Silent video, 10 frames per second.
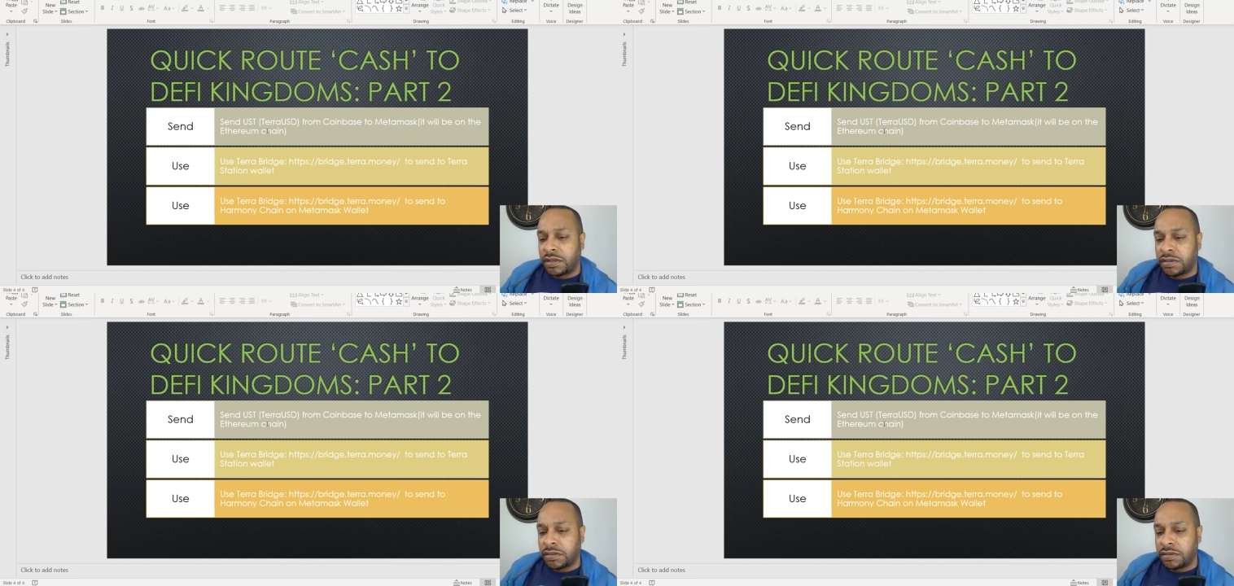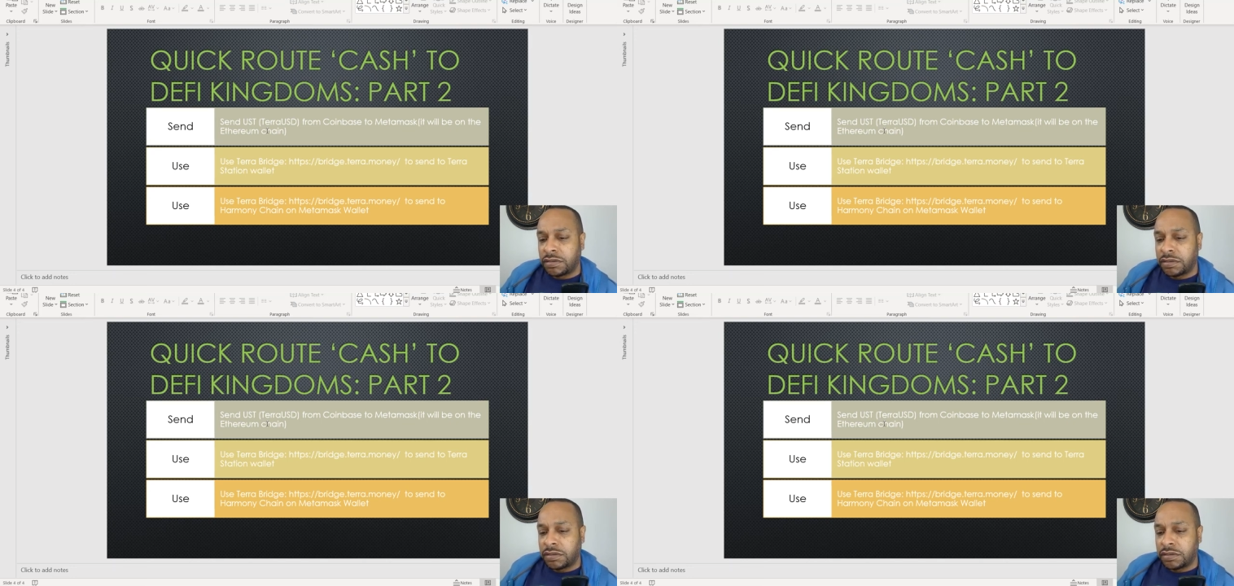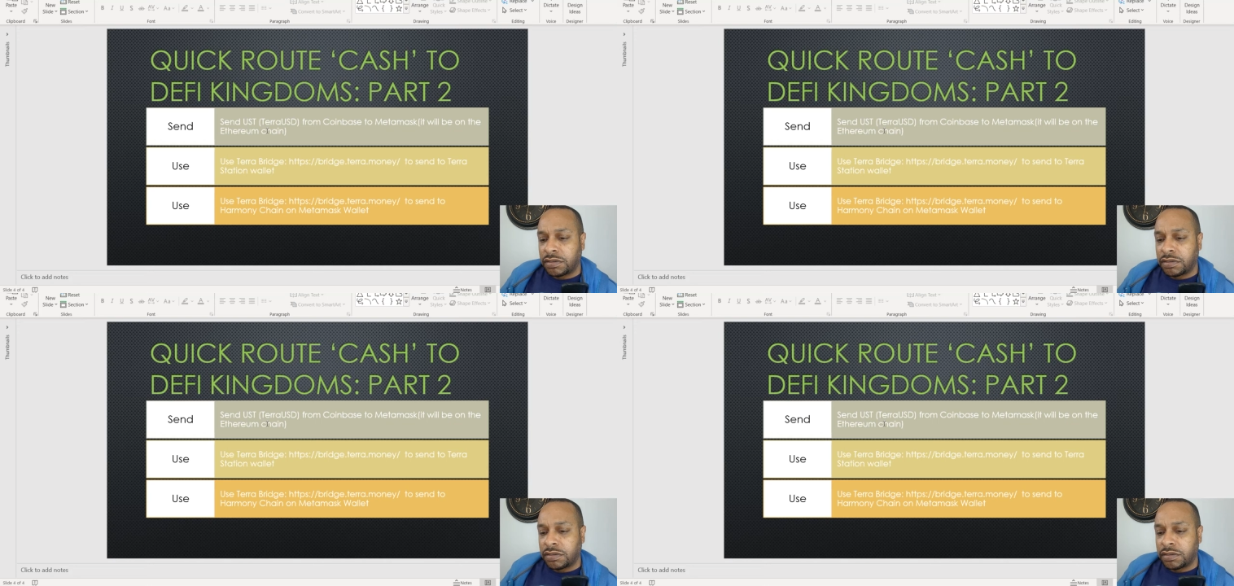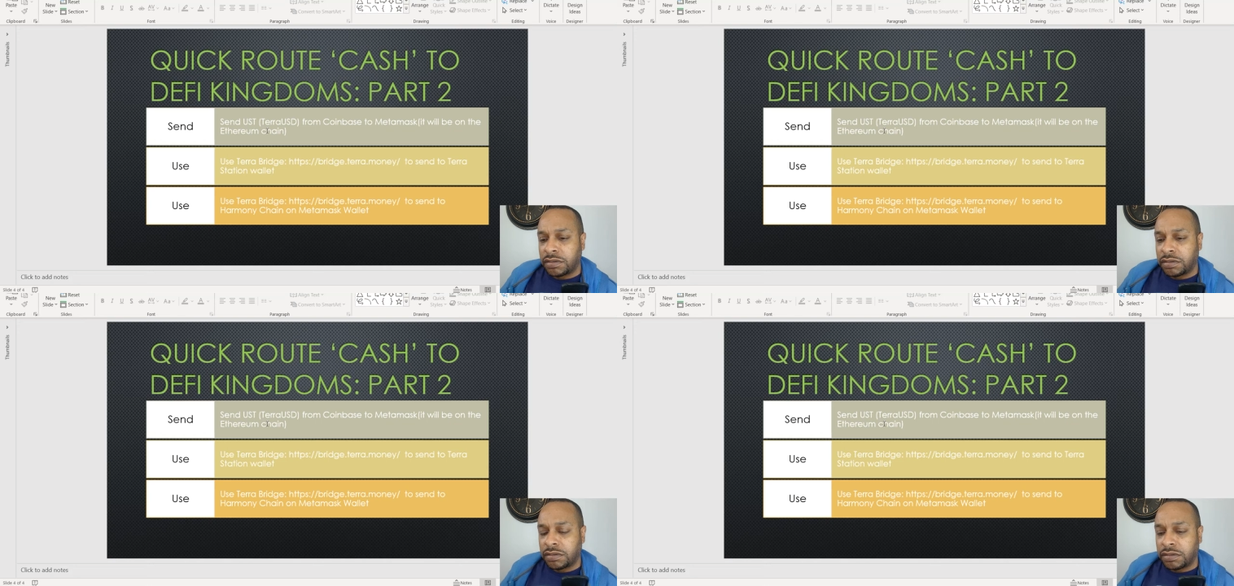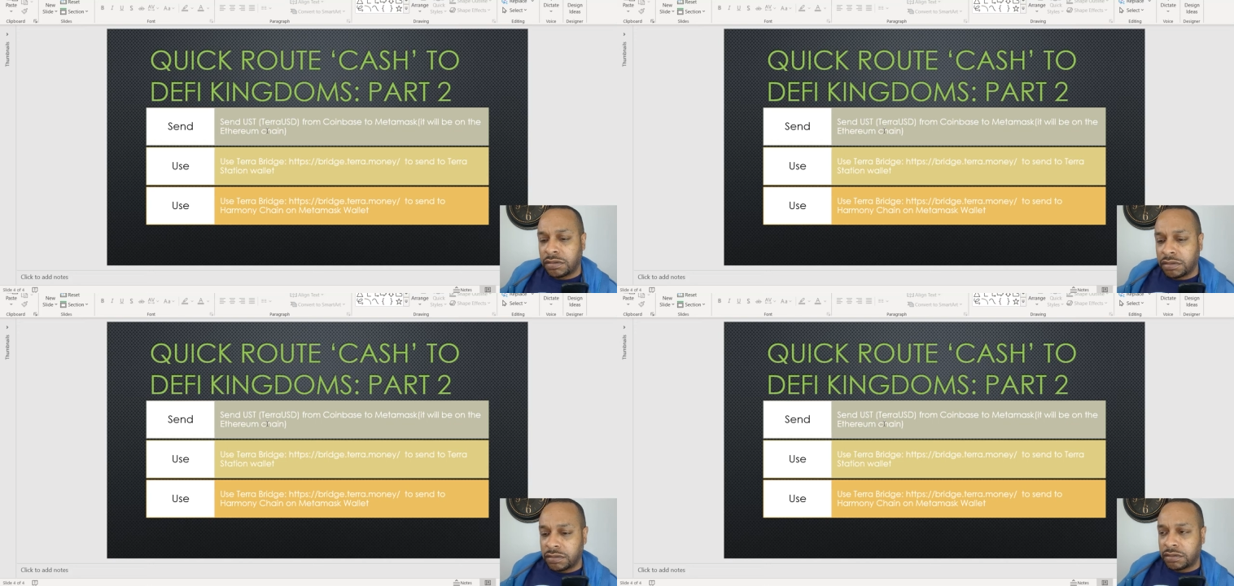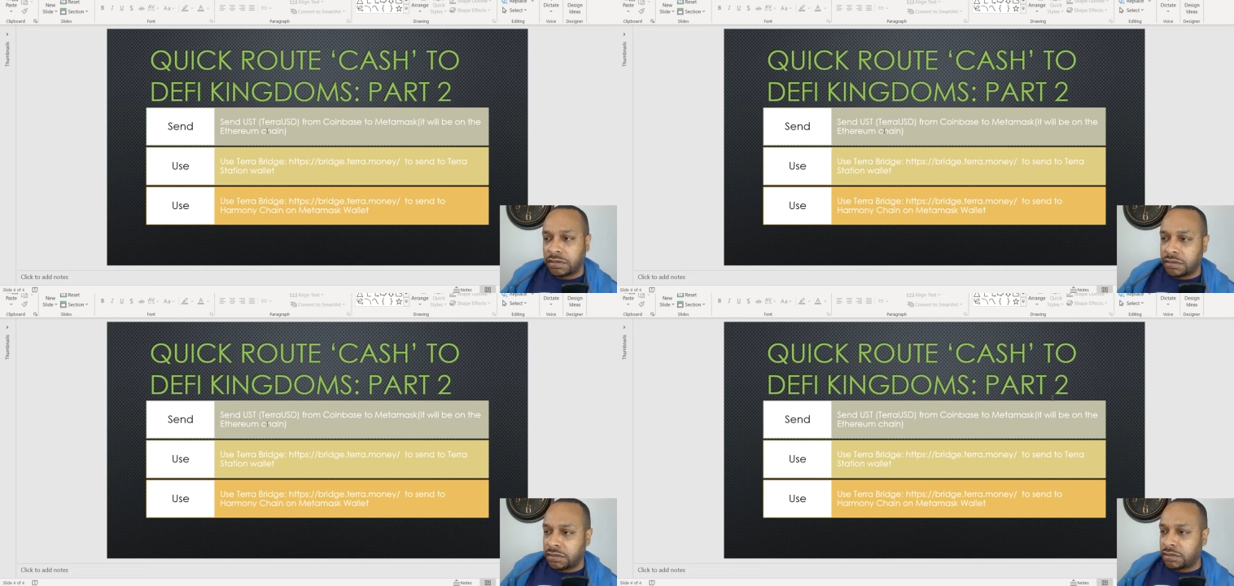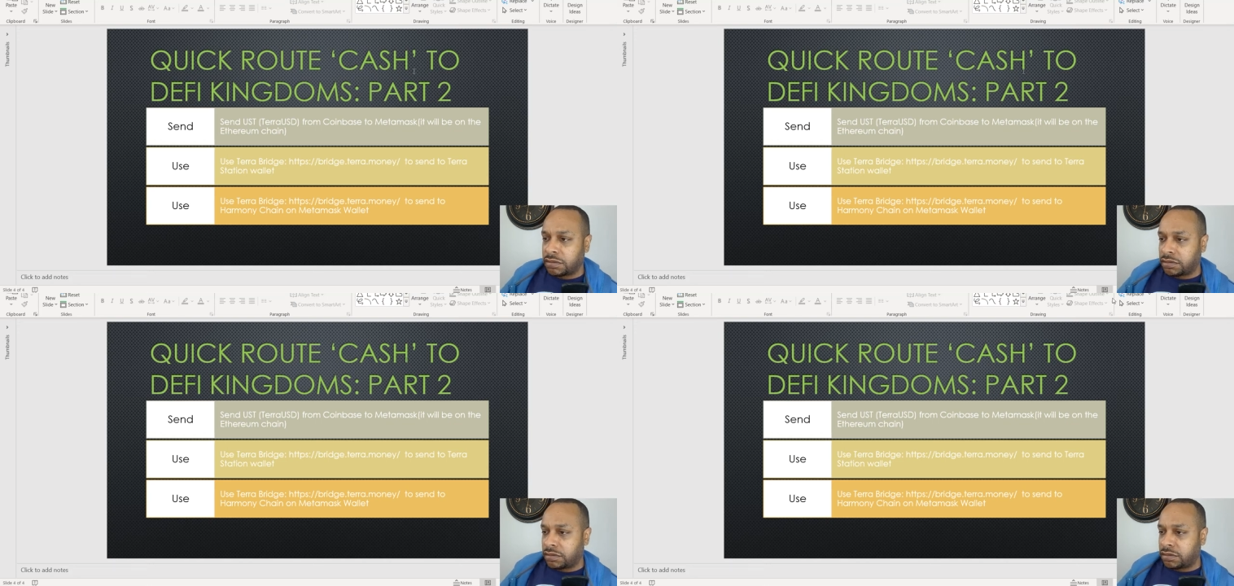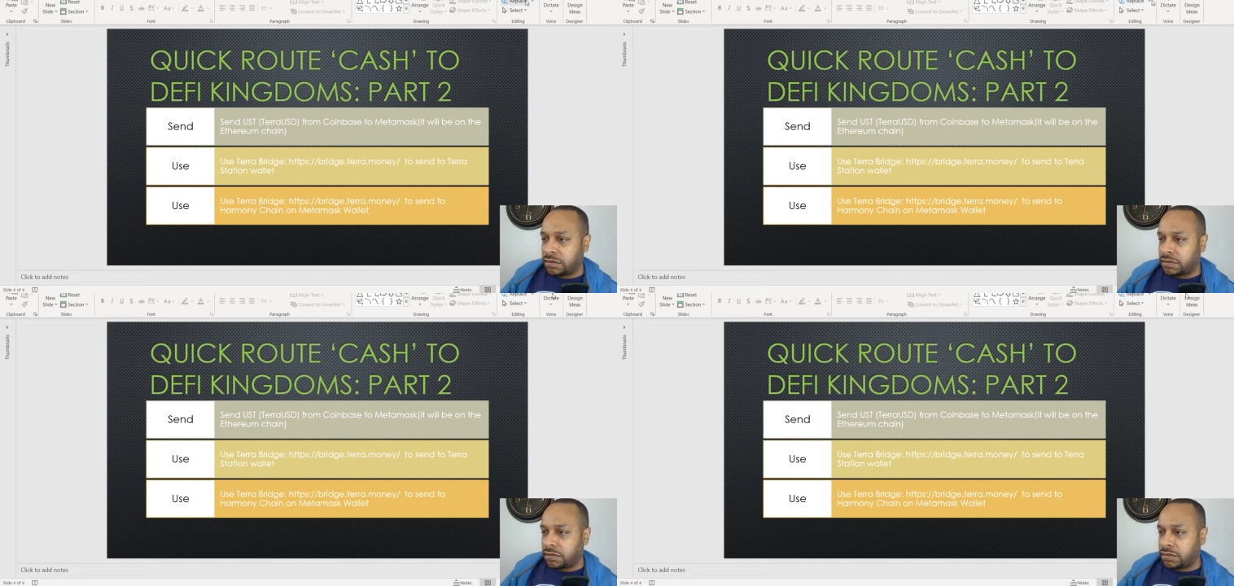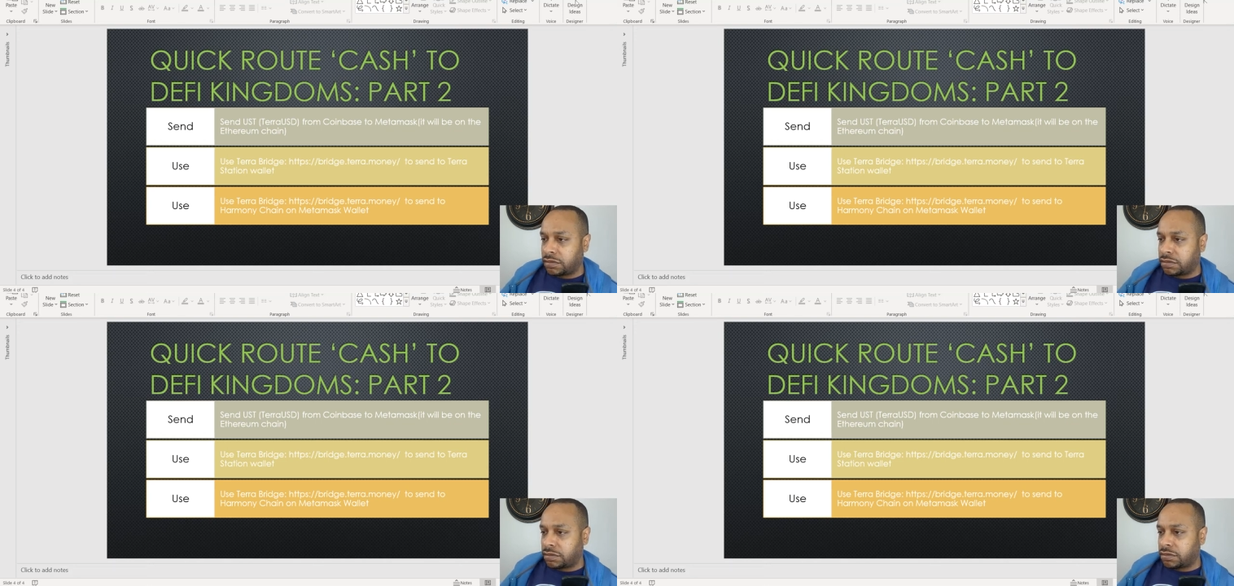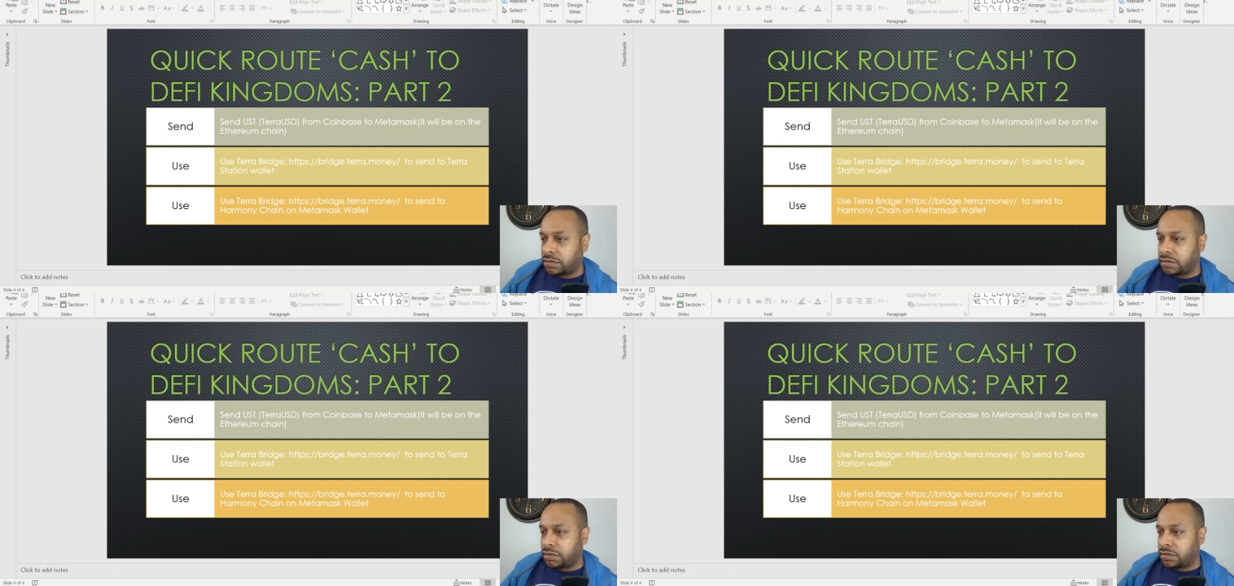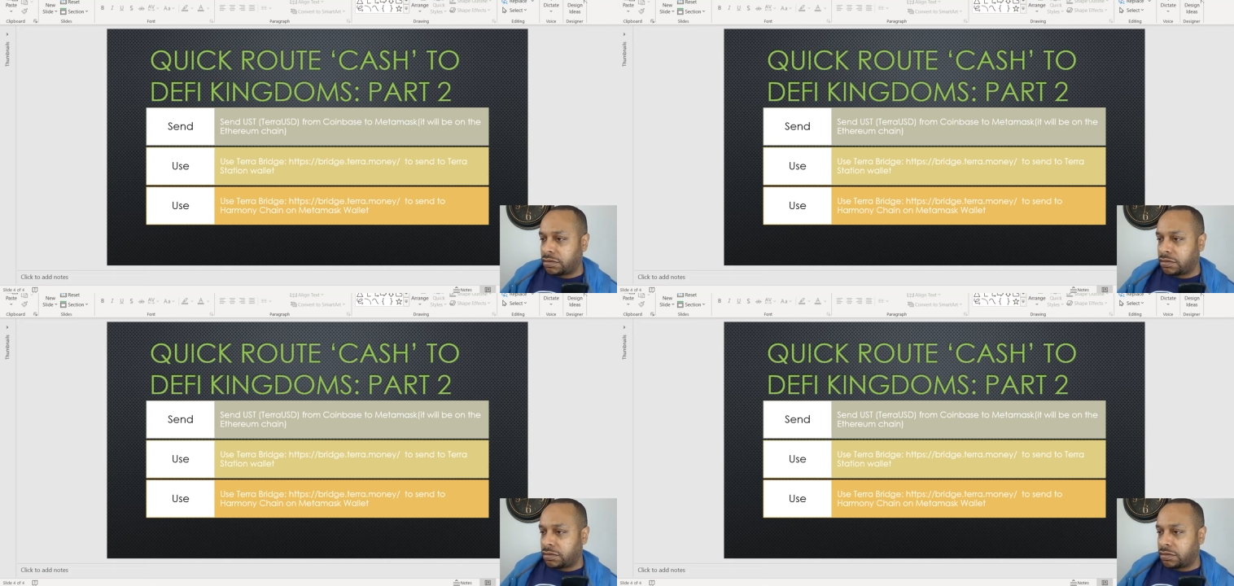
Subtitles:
(silence)